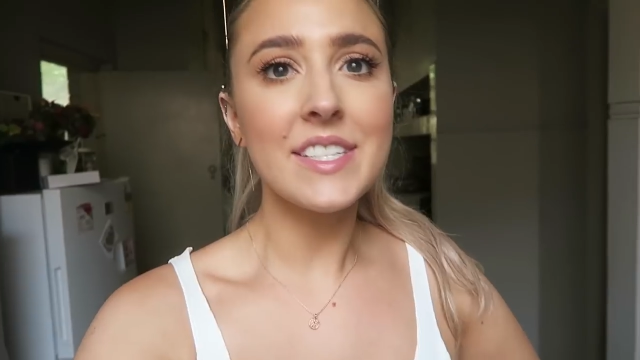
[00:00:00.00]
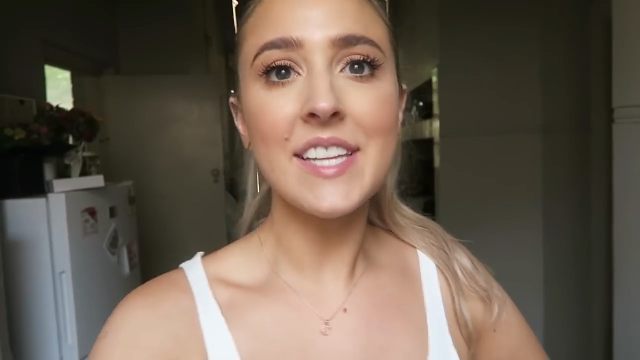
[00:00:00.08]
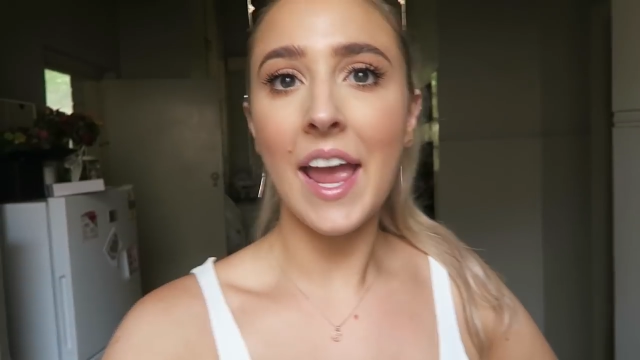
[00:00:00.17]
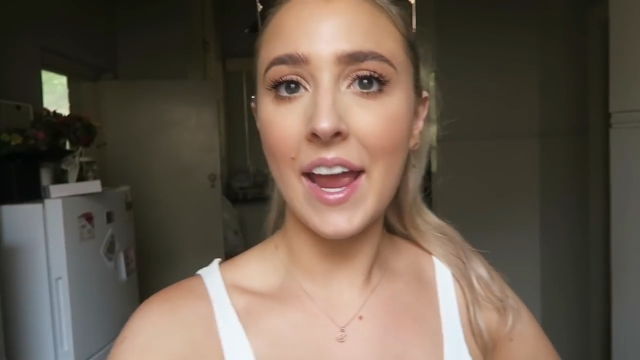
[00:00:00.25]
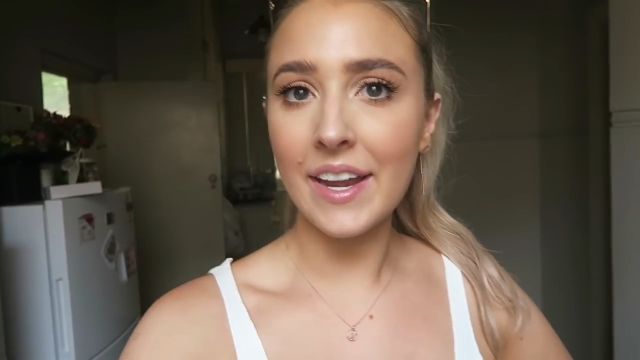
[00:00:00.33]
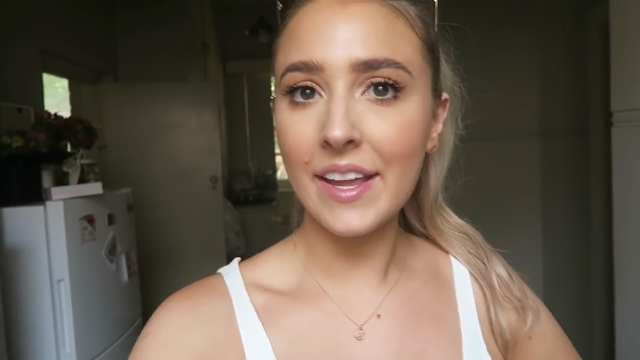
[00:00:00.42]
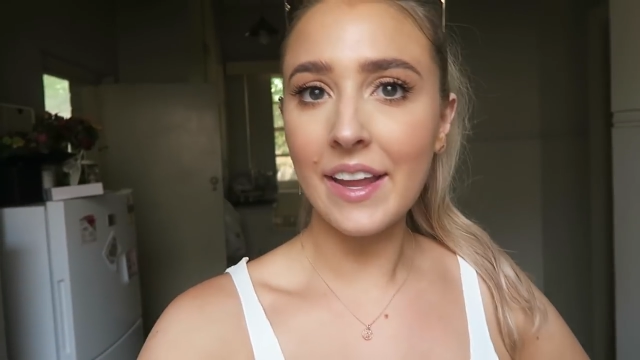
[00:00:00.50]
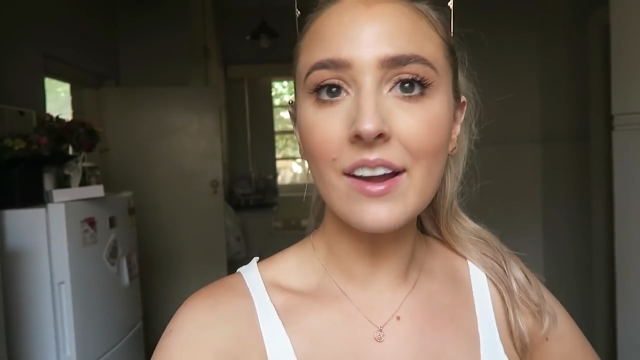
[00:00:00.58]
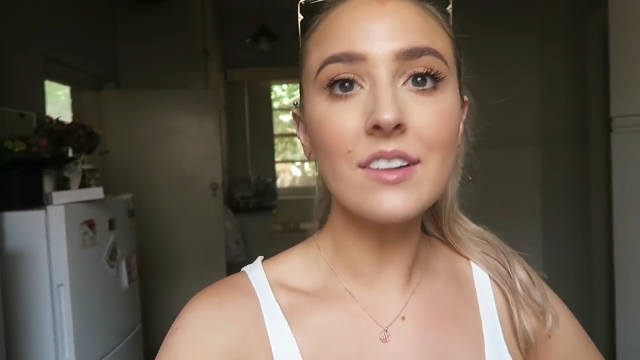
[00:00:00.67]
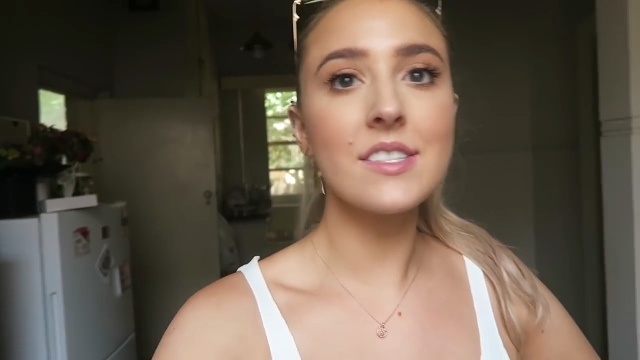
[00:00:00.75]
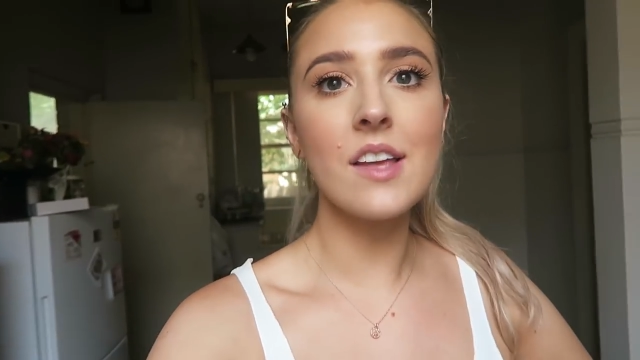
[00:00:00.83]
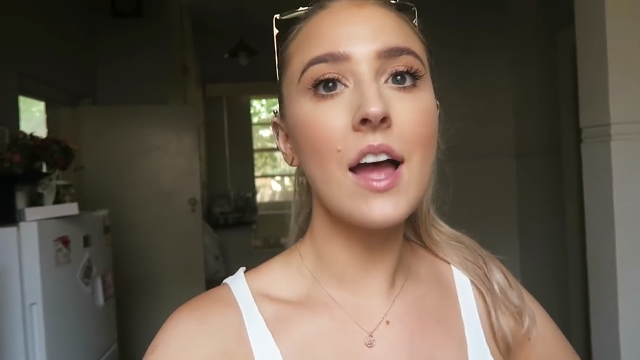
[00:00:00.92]
Mia, the tanning
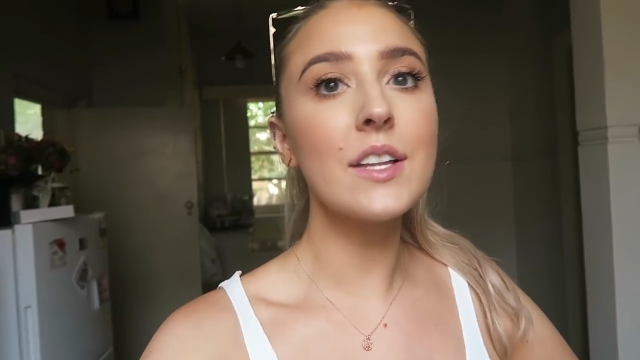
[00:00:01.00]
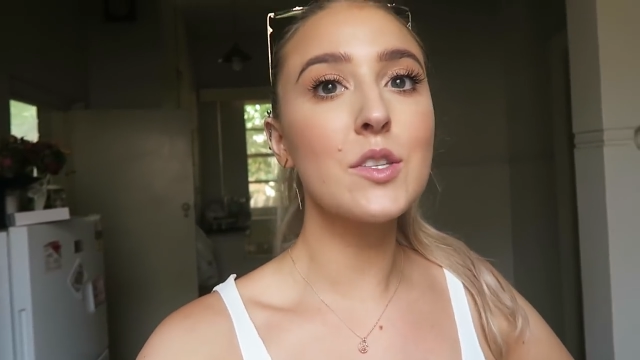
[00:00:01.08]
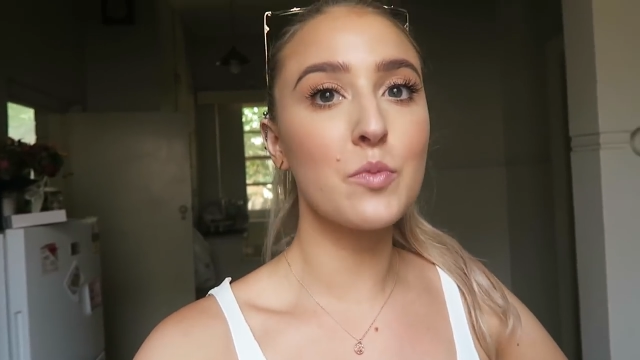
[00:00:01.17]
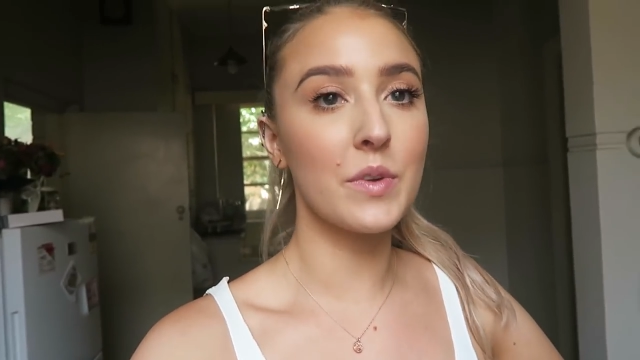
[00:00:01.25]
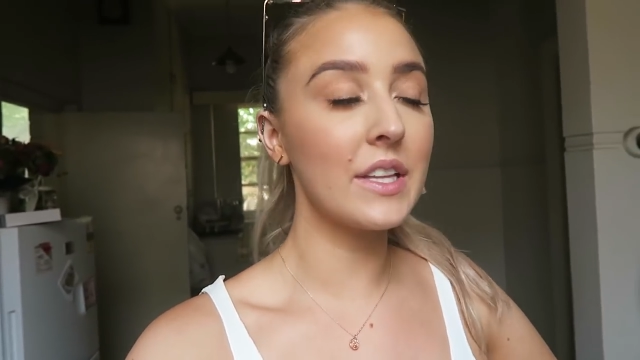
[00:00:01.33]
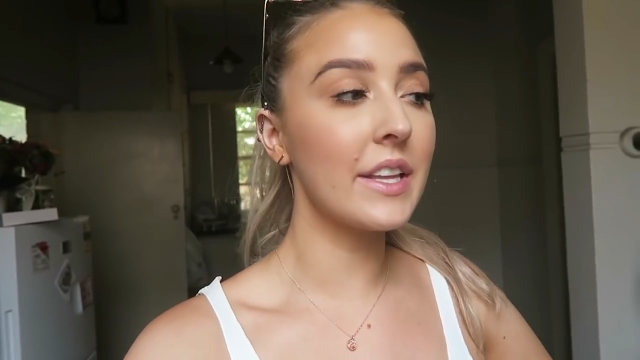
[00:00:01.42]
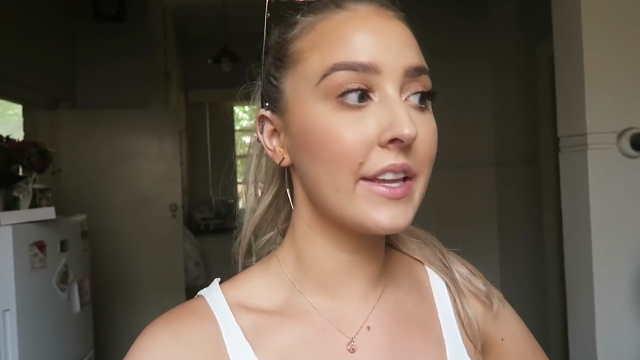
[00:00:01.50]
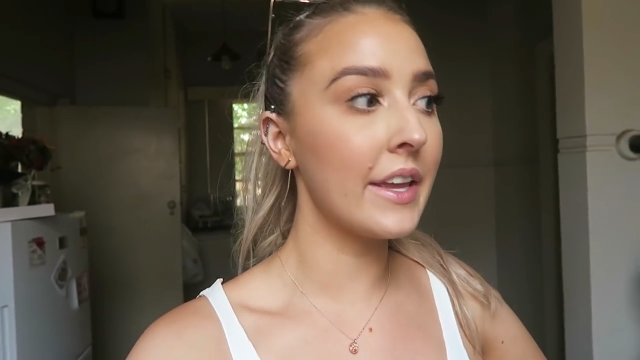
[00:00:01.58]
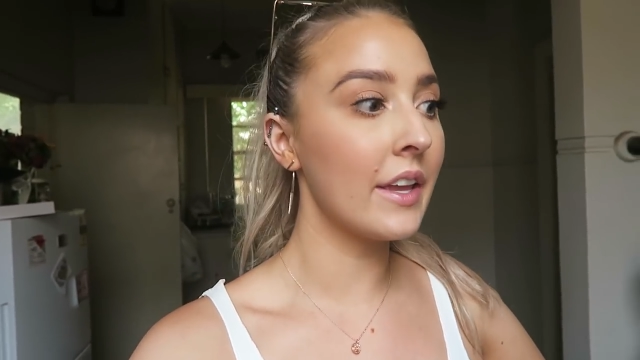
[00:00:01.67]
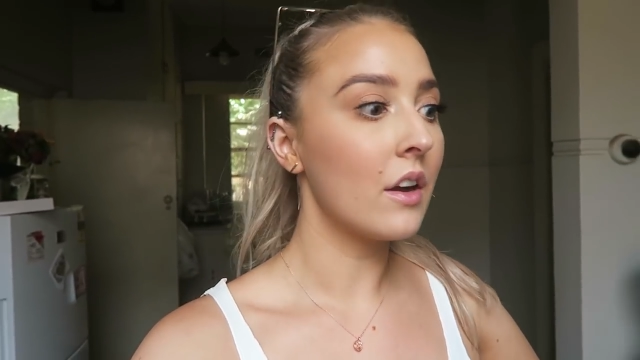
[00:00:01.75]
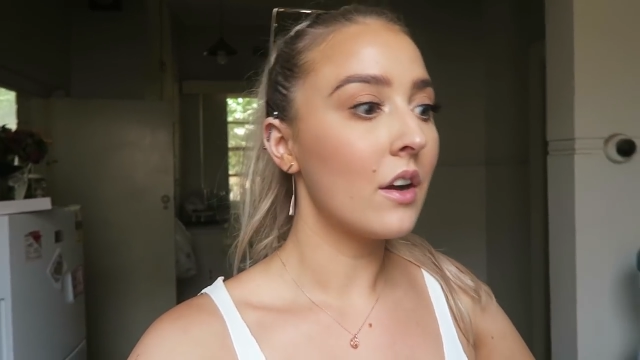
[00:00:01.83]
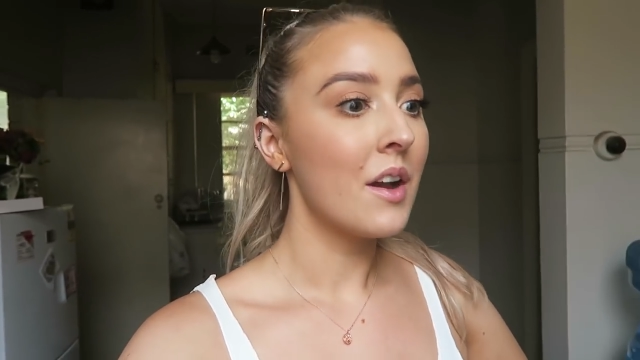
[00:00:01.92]
outside's
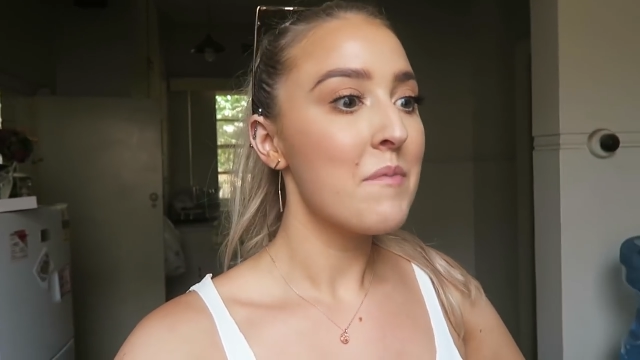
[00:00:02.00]
really